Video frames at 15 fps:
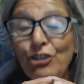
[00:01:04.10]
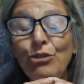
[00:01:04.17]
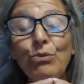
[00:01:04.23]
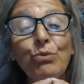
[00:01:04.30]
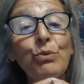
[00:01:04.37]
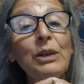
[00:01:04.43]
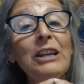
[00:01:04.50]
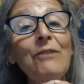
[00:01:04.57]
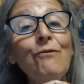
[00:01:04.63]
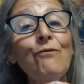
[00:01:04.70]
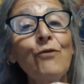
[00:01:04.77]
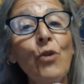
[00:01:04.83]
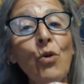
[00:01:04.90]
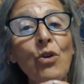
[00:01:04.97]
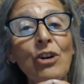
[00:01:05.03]
you
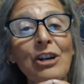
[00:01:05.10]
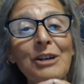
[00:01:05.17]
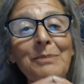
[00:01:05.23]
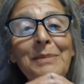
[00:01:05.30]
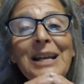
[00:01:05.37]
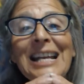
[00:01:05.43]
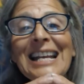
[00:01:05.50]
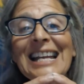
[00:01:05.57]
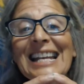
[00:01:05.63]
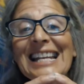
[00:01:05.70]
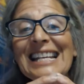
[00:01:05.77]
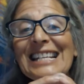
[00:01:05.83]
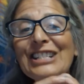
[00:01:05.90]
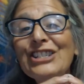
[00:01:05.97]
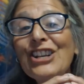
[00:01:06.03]
reform
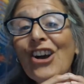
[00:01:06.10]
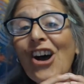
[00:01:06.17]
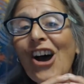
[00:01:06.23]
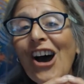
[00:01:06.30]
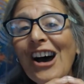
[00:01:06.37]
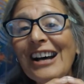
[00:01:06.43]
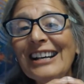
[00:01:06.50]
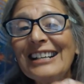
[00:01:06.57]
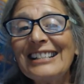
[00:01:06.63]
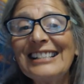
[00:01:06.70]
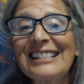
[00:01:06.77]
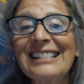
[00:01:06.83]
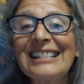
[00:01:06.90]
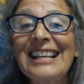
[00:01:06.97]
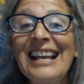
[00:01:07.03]
into
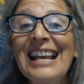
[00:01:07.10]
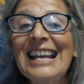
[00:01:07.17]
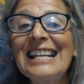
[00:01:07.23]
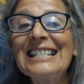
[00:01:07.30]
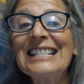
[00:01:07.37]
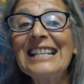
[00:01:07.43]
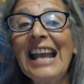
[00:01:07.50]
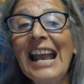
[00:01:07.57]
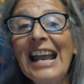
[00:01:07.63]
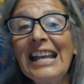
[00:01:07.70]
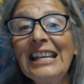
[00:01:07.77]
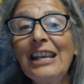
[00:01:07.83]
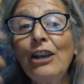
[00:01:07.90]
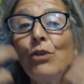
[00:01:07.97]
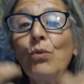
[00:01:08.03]
ice,
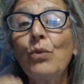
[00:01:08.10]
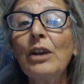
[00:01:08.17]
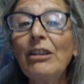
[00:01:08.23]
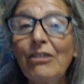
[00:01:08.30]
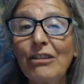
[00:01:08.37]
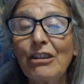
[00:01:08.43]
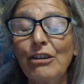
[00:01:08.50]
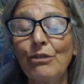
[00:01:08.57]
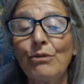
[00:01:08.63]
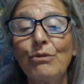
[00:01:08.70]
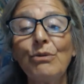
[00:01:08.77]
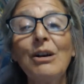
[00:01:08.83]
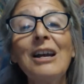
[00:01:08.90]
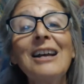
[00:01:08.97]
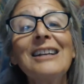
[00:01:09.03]
taking with you
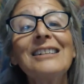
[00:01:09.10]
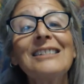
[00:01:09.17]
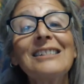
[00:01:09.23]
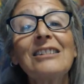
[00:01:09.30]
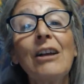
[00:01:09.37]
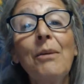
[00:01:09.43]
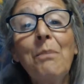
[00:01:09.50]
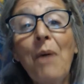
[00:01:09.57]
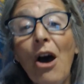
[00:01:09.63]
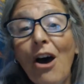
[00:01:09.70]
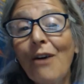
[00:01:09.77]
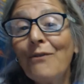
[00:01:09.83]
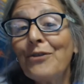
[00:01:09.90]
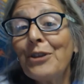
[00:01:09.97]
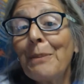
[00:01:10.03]
some of
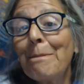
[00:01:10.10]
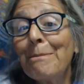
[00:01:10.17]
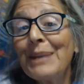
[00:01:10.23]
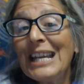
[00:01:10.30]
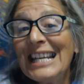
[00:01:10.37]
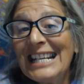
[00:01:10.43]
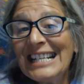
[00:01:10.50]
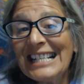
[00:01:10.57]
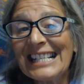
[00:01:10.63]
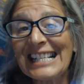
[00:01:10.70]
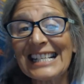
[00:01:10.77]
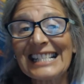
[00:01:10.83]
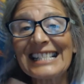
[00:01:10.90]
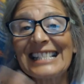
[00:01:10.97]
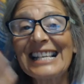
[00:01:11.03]
the
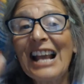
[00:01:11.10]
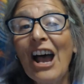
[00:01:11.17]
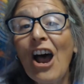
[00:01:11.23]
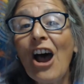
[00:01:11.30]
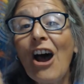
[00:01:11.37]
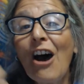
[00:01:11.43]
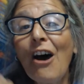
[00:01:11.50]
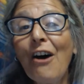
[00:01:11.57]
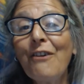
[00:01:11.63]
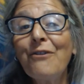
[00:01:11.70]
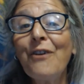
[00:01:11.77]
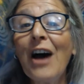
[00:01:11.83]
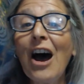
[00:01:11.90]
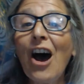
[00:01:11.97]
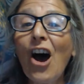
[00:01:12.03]
pieces of
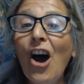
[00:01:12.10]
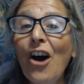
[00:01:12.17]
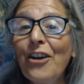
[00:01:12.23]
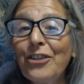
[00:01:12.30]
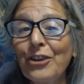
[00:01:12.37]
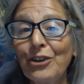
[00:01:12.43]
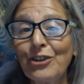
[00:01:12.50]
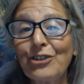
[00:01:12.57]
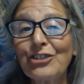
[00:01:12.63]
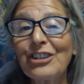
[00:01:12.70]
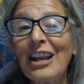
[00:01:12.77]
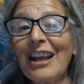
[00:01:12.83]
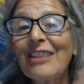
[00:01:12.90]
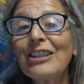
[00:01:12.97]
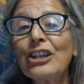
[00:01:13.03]
others
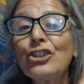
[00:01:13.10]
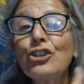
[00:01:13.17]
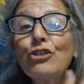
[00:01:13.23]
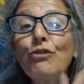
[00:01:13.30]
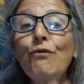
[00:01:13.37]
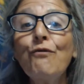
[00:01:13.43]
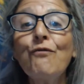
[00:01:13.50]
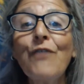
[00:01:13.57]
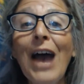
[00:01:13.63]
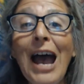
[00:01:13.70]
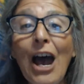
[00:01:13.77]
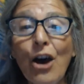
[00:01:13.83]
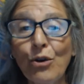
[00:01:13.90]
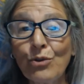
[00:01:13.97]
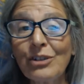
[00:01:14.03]
that you
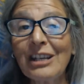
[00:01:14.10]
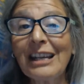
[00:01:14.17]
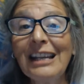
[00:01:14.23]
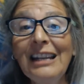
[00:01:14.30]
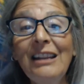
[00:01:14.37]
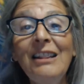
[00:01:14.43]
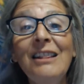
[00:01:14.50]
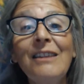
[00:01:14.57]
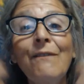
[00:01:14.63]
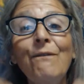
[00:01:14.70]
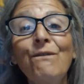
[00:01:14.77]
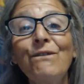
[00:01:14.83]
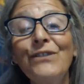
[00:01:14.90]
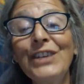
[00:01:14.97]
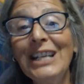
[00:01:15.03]
found in the
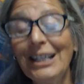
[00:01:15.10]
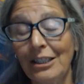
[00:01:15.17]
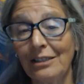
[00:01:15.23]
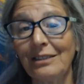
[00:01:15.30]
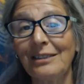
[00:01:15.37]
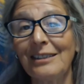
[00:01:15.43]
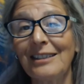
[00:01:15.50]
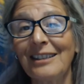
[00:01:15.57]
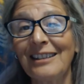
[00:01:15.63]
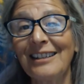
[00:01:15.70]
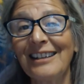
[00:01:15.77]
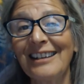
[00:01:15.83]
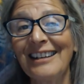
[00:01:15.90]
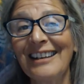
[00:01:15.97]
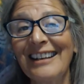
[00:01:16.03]
field
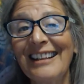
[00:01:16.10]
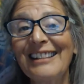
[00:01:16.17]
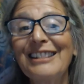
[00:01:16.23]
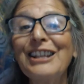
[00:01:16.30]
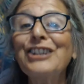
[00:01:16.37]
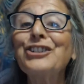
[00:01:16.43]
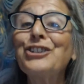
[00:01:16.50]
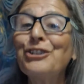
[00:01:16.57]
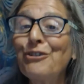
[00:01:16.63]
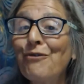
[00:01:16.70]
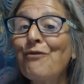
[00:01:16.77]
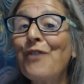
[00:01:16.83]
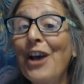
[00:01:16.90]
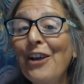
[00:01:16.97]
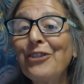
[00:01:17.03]
that you
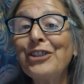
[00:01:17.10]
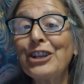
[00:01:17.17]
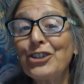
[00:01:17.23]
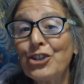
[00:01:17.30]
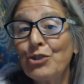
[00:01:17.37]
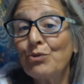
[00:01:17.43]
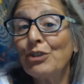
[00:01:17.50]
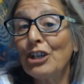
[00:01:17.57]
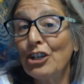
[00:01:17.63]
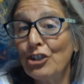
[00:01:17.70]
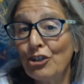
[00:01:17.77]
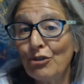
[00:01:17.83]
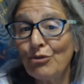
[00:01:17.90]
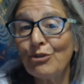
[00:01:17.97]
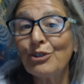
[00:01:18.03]
felt that you could
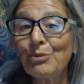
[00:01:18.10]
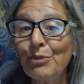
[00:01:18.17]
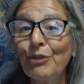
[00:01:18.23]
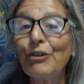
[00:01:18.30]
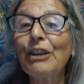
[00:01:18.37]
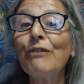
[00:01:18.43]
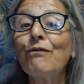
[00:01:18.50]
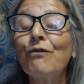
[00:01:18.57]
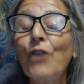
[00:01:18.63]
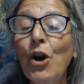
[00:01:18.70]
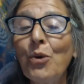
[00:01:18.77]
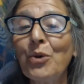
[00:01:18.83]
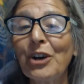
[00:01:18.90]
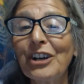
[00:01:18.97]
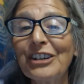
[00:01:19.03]
use moving
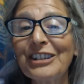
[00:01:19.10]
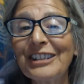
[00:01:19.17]
forward.